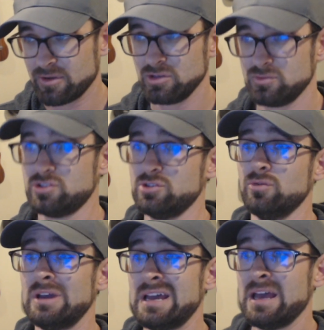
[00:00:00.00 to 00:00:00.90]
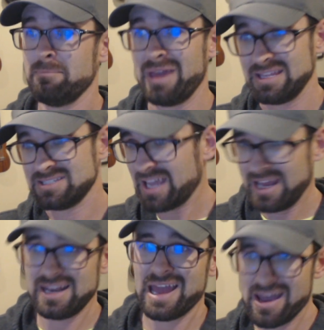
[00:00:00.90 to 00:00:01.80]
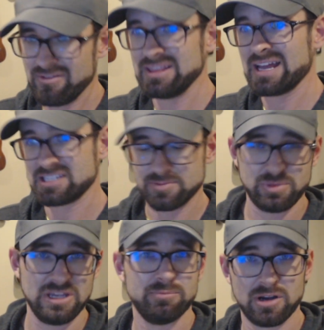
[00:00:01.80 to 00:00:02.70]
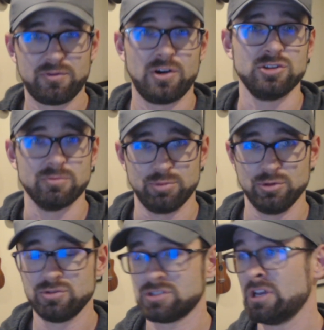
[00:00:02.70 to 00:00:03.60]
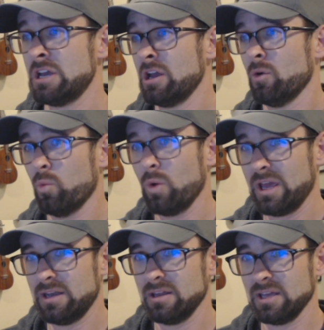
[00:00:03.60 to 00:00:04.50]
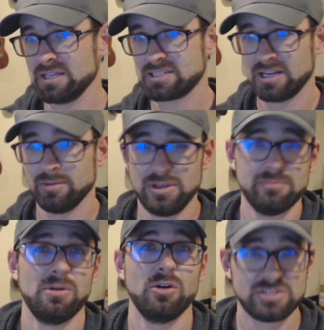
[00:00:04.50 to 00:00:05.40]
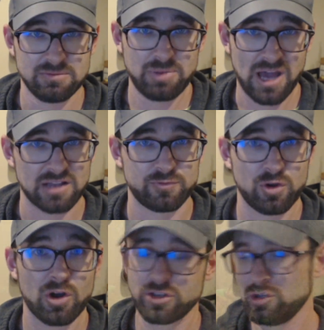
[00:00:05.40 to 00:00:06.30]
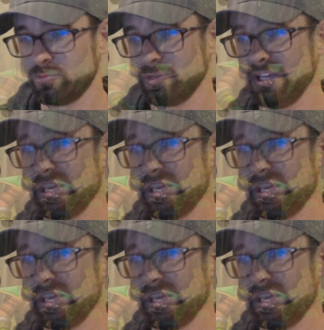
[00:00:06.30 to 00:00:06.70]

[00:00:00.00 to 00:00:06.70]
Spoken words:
you to maintain having that speed buff on your boots when it's going to be the most impactful, arguably,